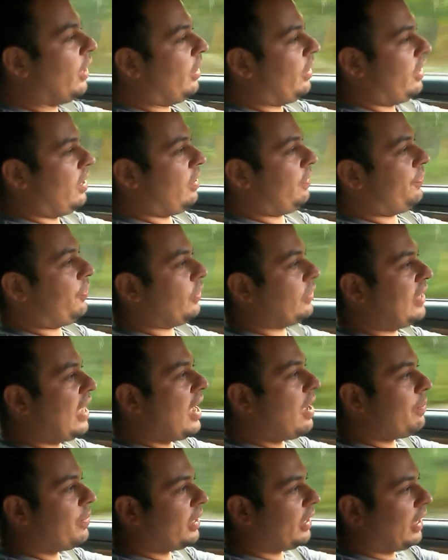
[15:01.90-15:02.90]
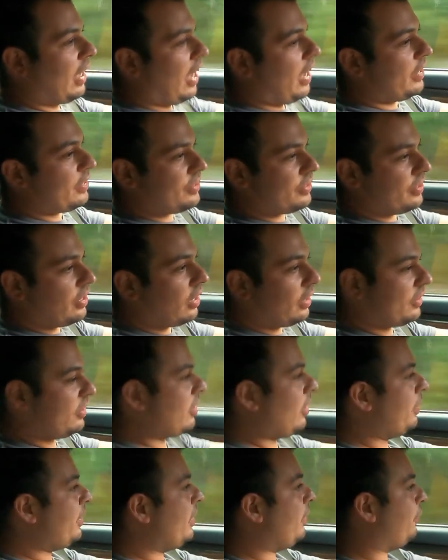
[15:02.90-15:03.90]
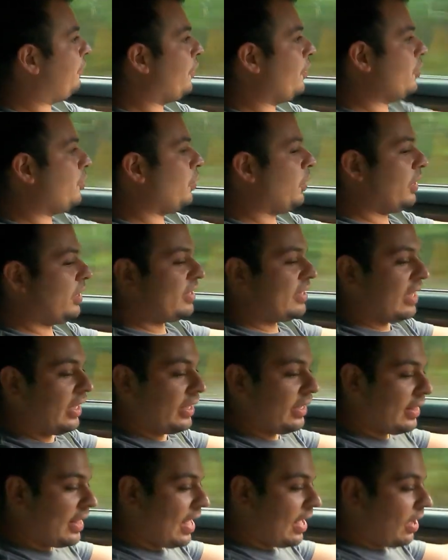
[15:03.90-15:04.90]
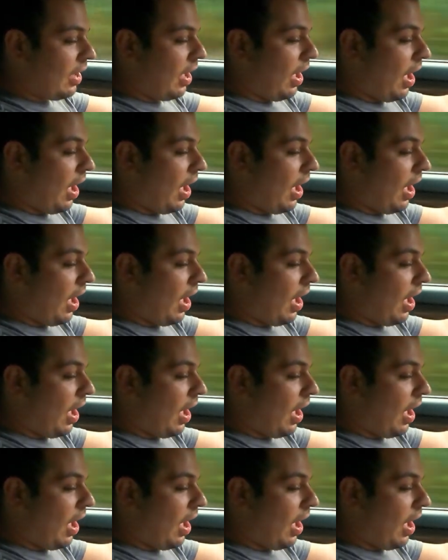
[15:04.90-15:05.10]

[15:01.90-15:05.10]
The infotainment kind of sucks. I'll be the first one to tell you that.